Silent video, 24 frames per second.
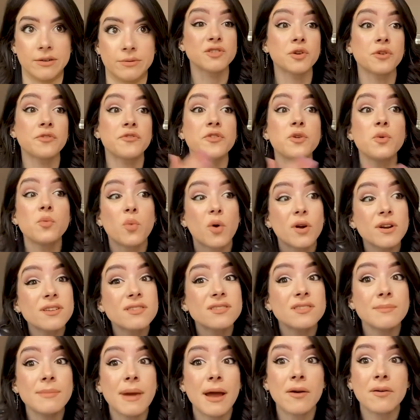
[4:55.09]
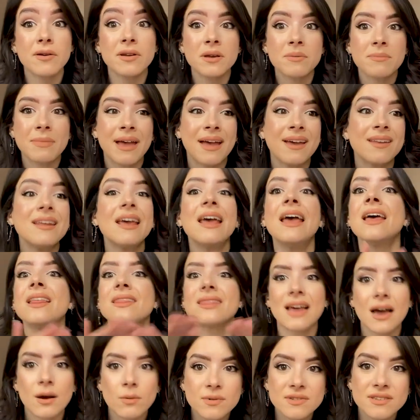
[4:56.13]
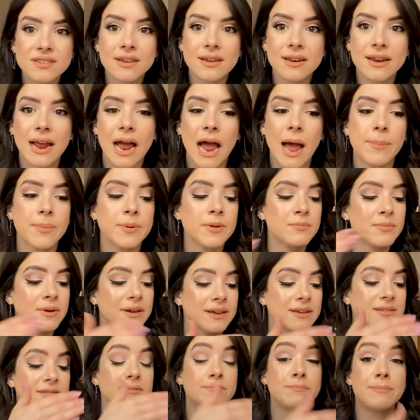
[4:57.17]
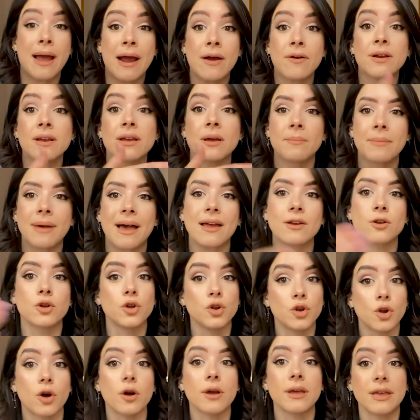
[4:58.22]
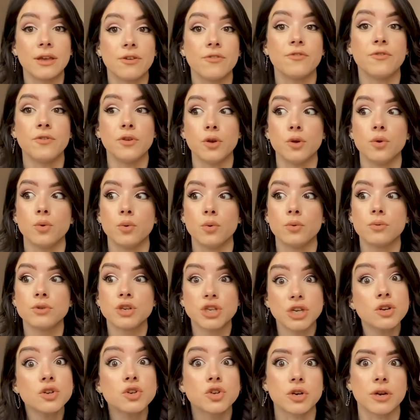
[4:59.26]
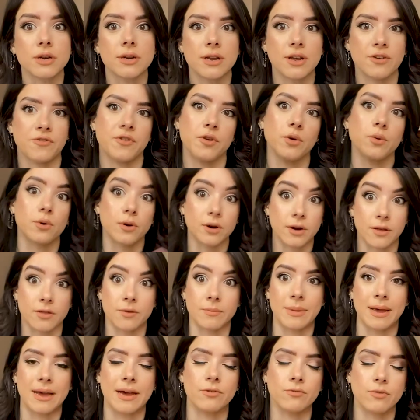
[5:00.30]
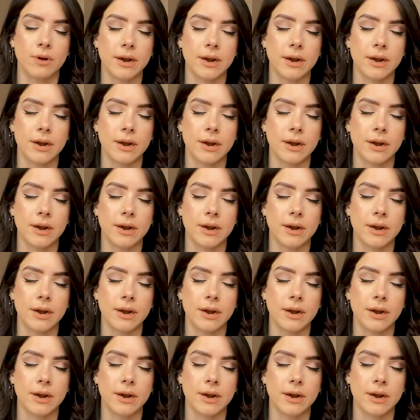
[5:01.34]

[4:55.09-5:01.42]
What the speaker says: So if you wanted to marry a man, that wasn't gonna happen because marrying a man could not give you children if you were another man,